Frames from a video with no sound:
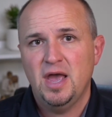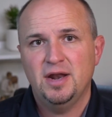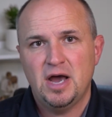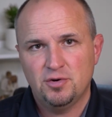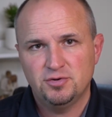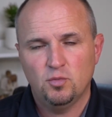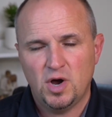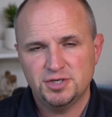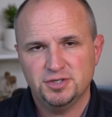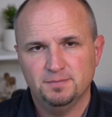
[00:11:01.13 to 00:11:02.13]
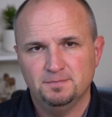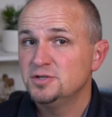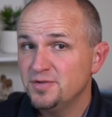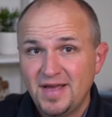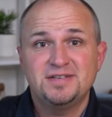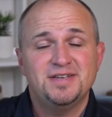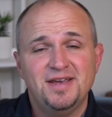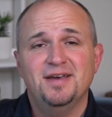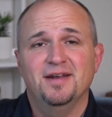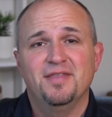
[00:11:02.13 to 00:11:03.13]
and how to watch them. So that's
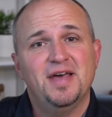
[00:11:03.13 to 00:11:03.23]
it.